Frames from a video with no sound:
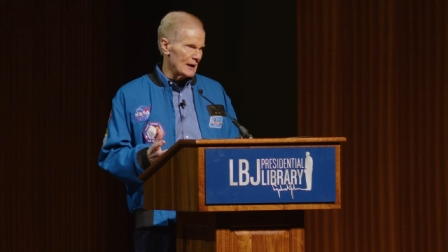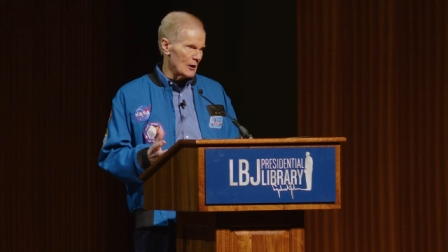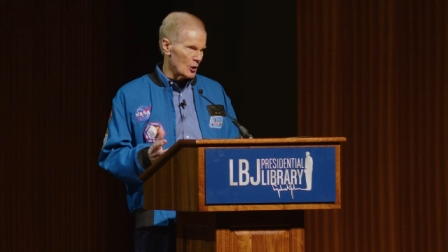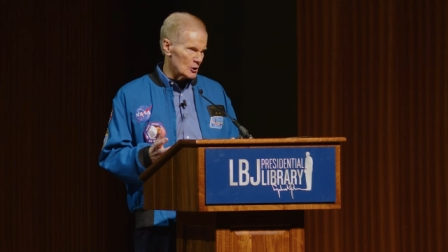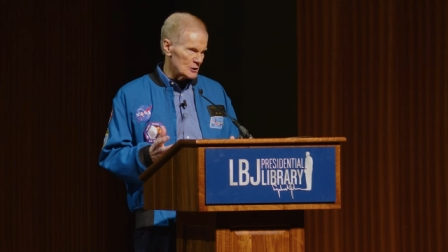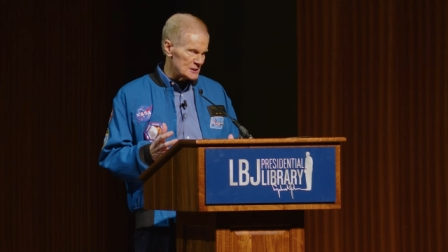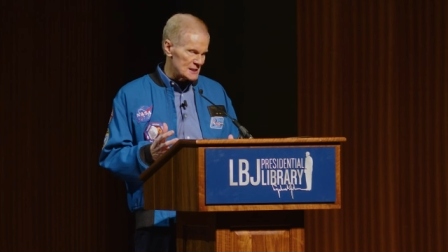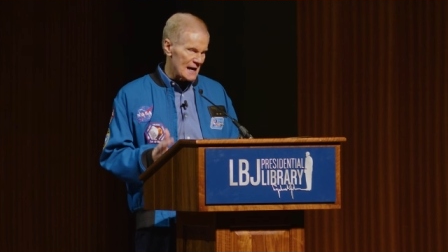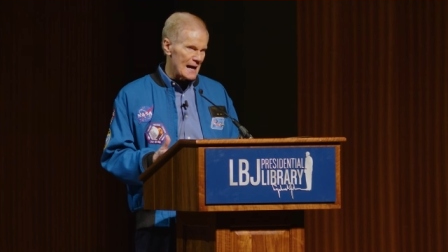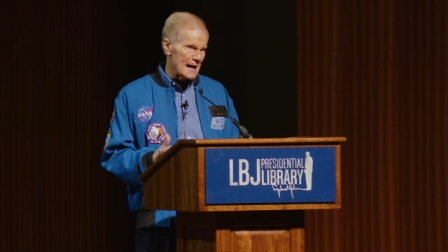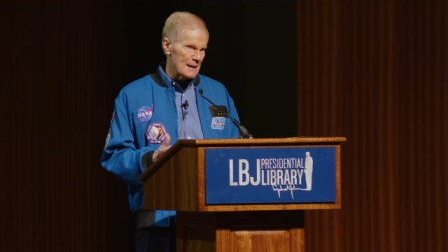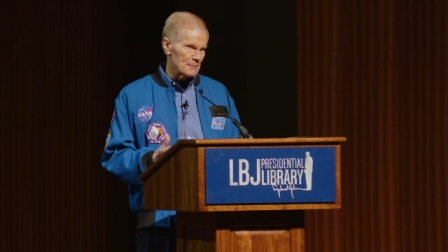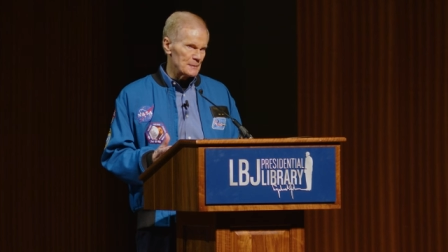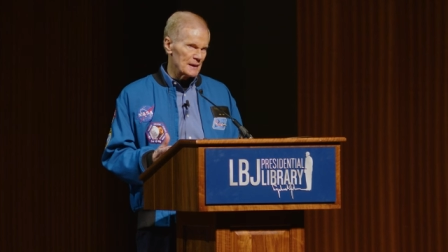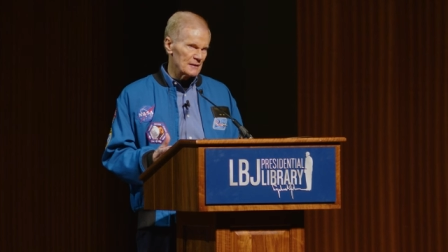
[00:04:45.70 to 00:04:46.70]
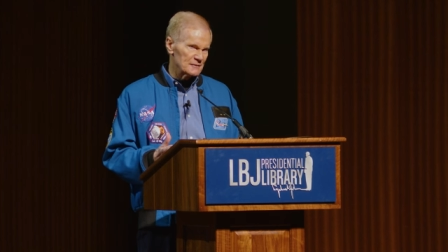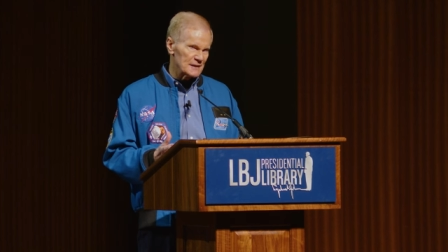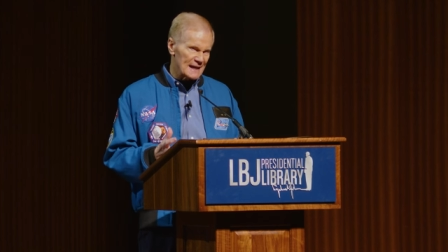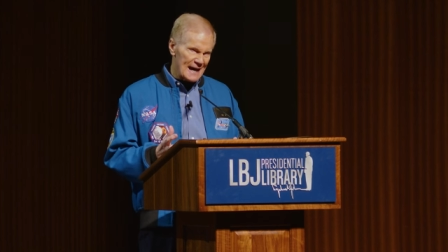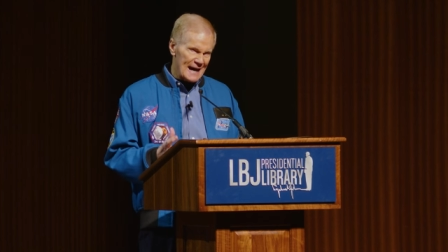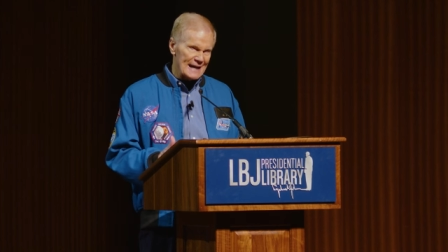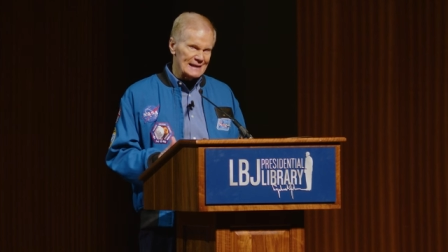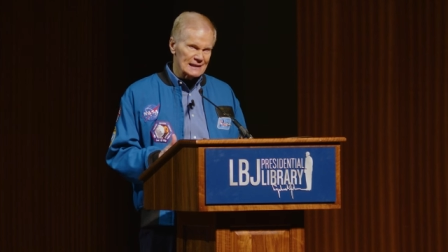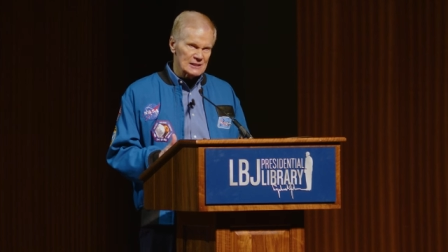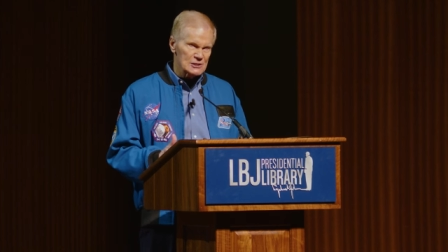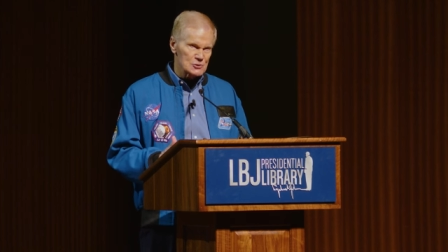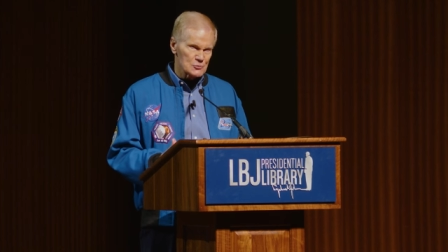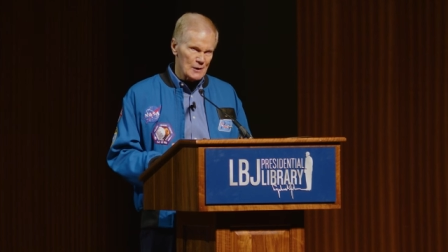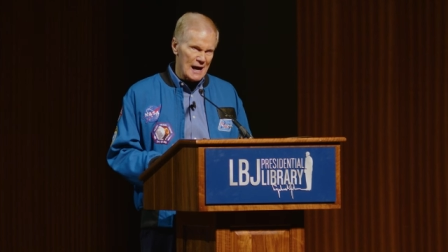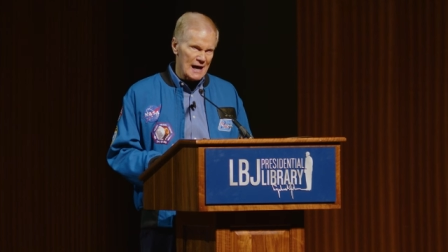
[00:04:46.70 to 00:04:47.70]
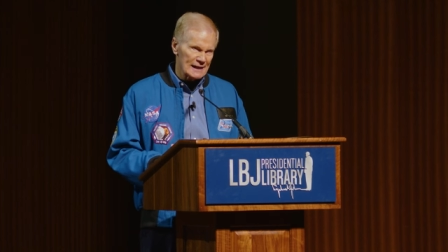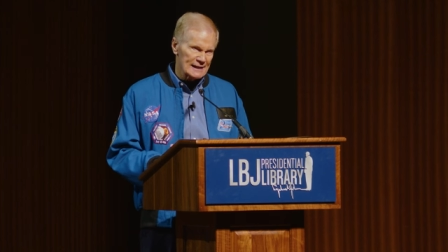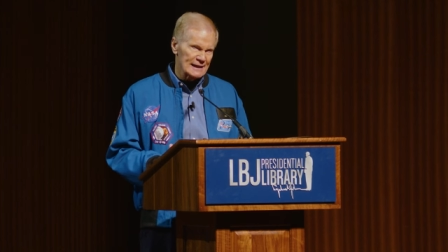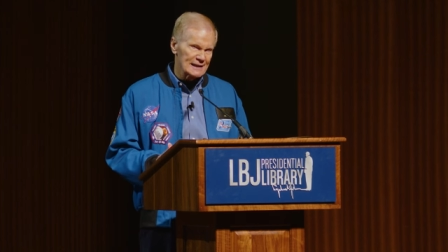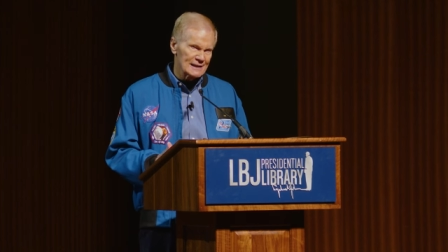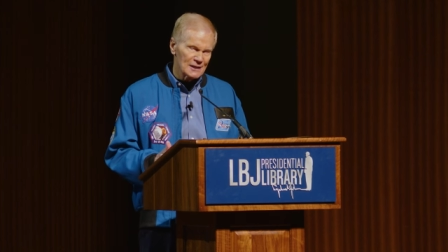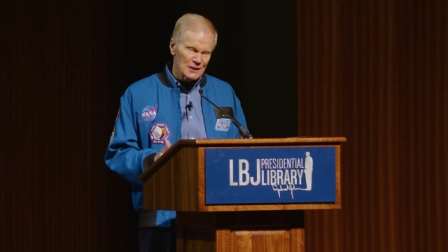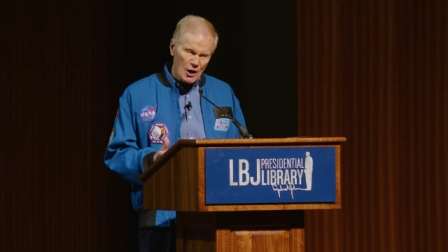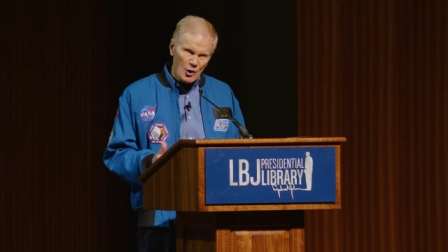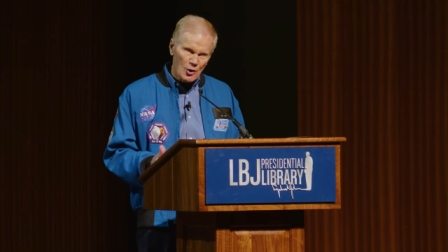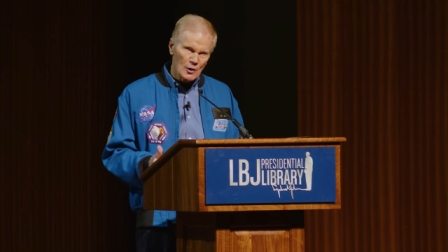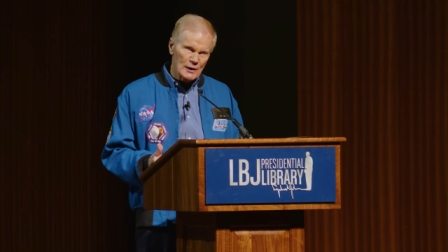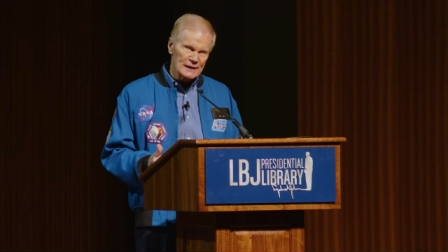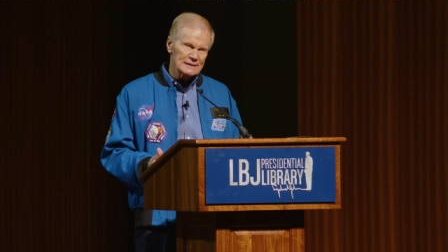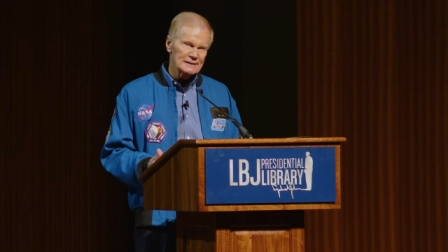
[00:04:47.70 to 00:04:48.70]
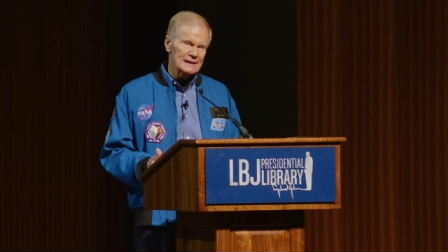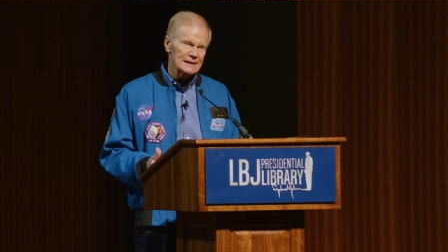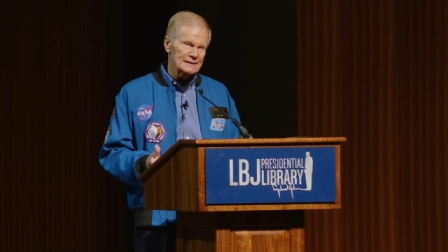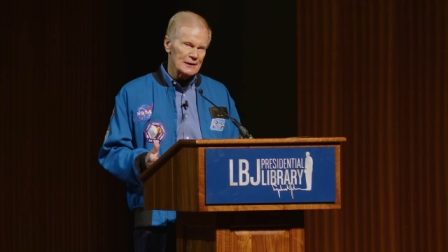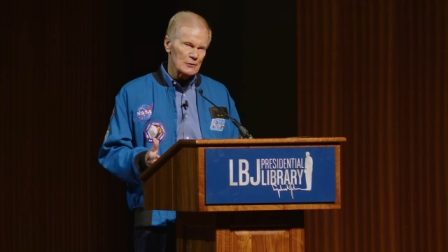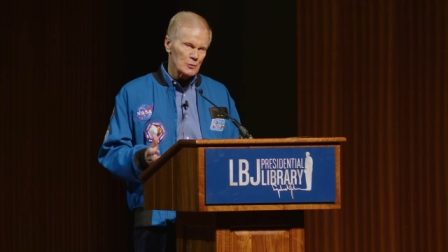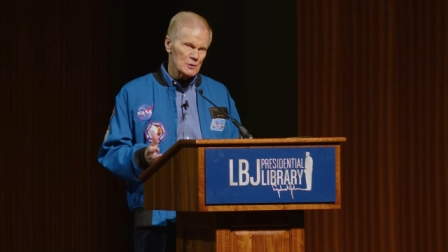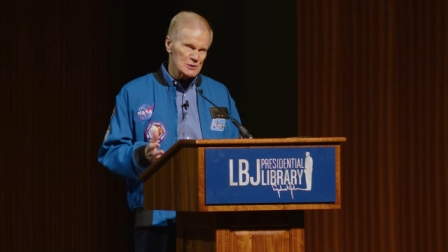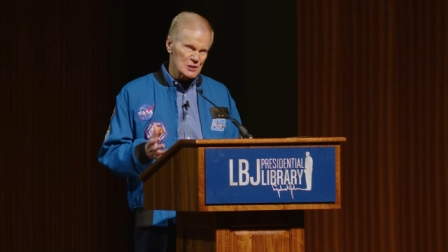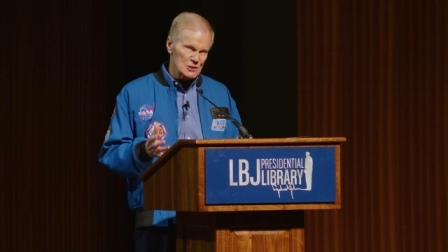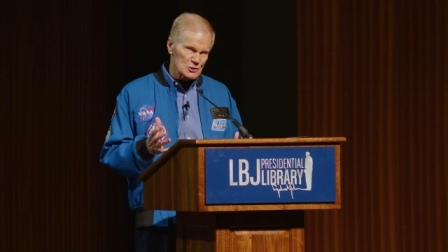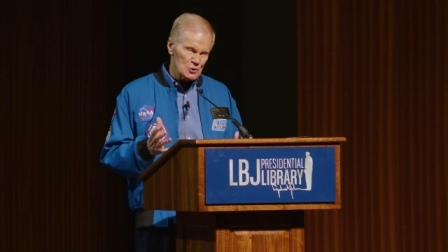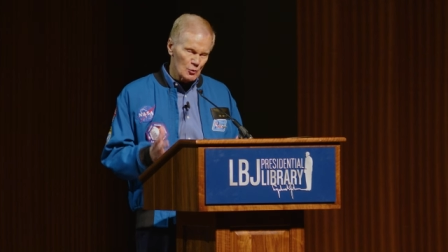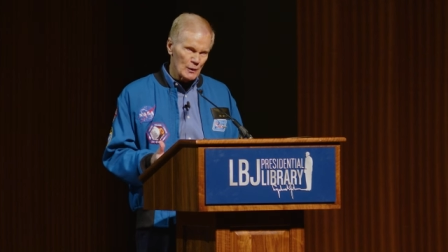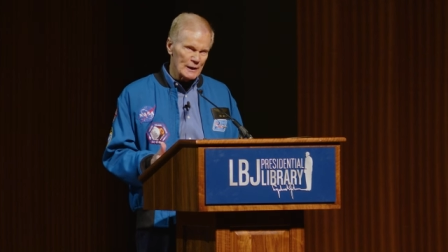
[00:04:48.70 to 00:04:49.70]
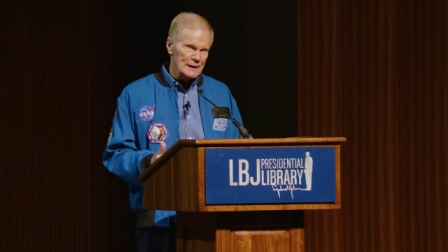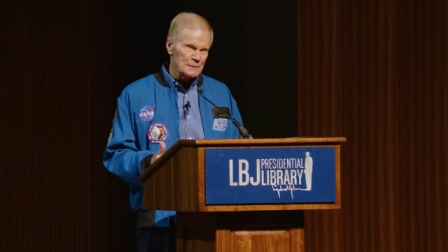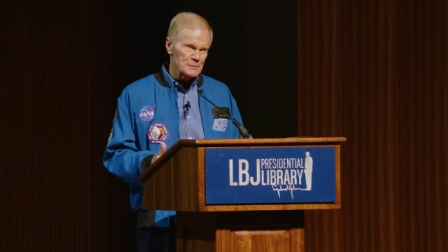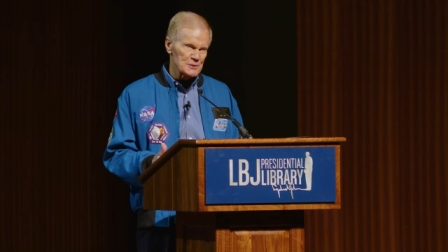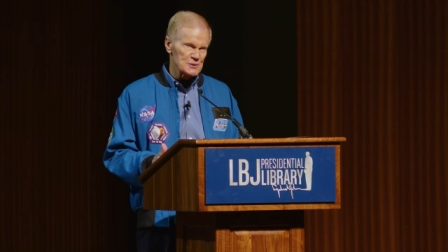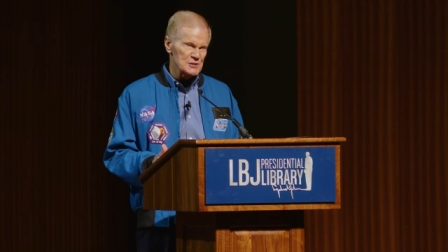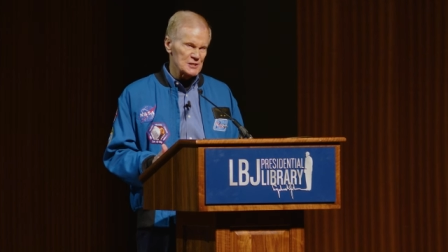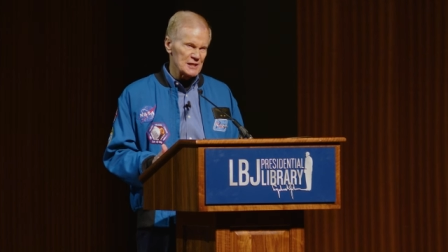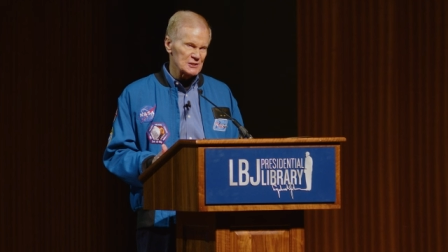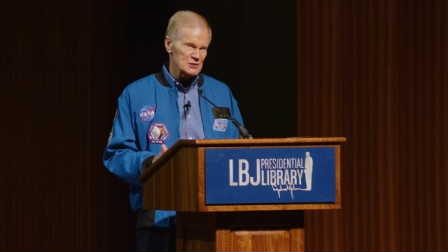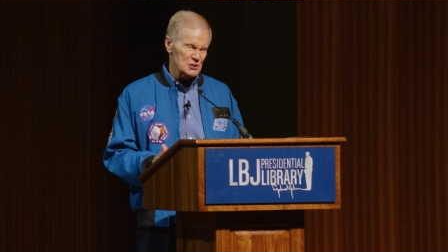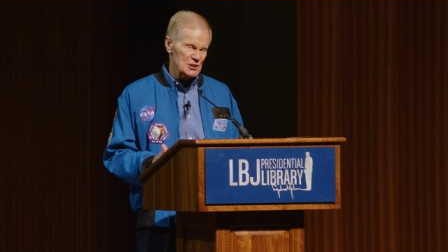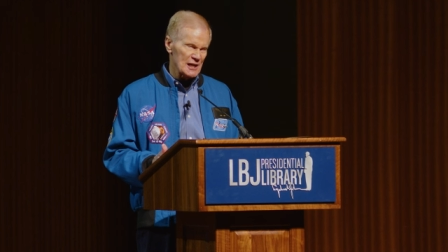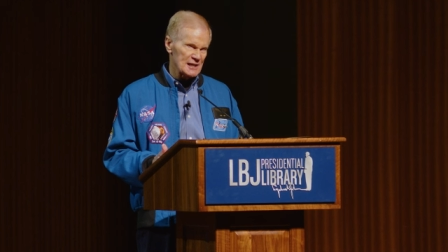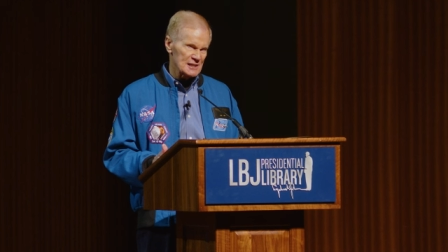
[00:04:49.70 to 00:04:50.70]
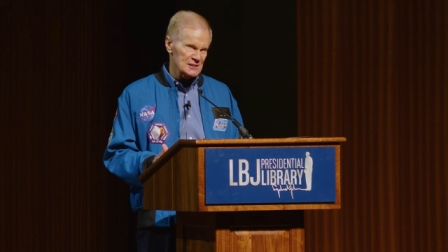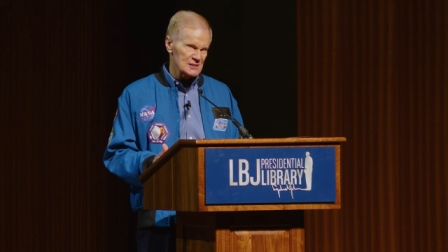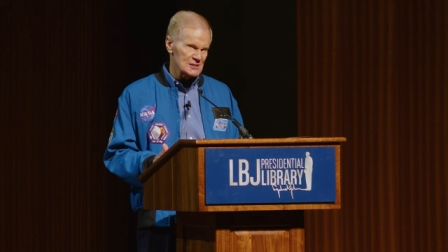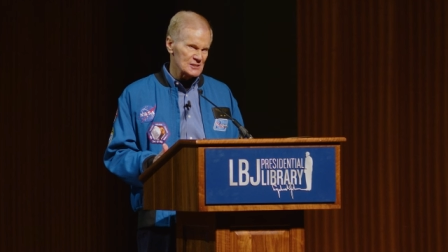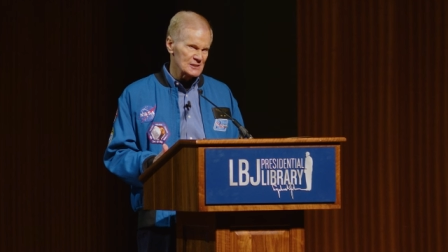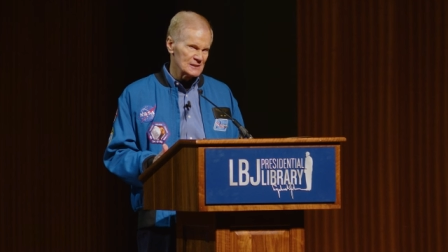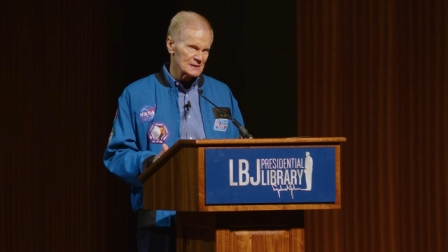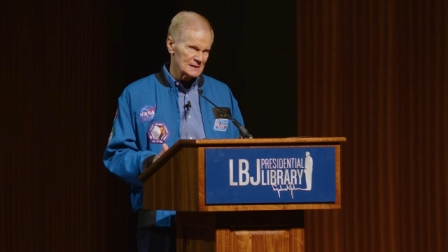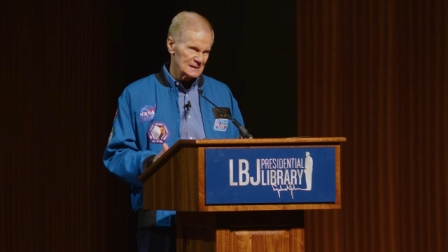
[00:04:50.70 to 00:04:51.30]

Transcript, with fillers: on top of the Atlas rocket, knowing that there was a 20% chance